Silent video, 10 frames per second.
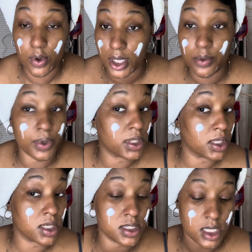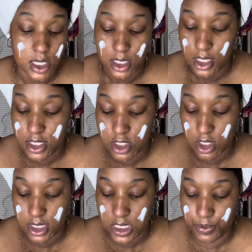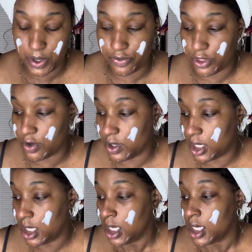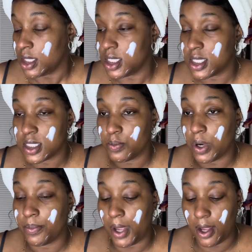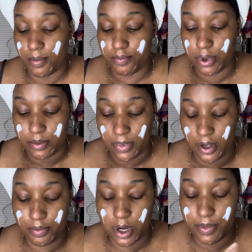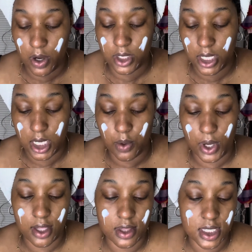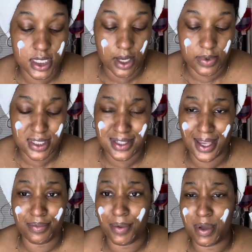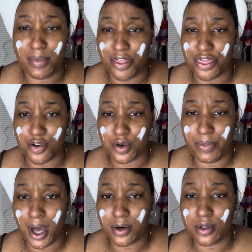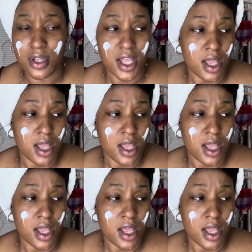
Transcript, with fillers: in with it, because this is just SPF 30. This doesn't break me out in any way. This is like maybe my third bottle.